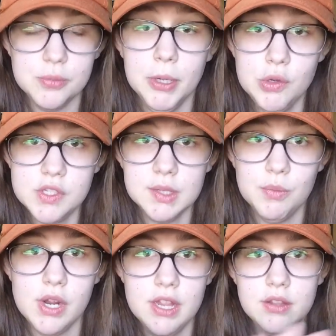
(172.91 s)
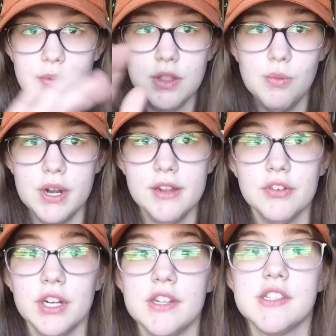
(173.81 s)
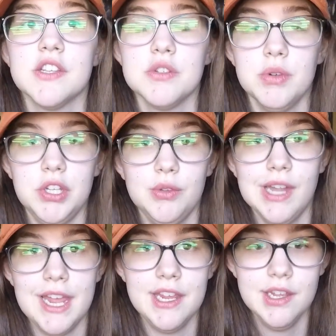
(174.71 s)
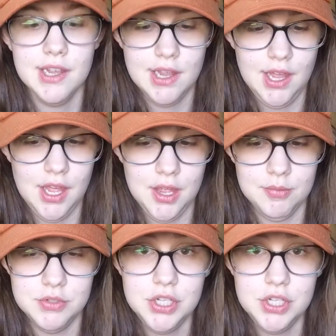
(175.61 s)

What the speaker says: to pose him with whatever accessory you'd like to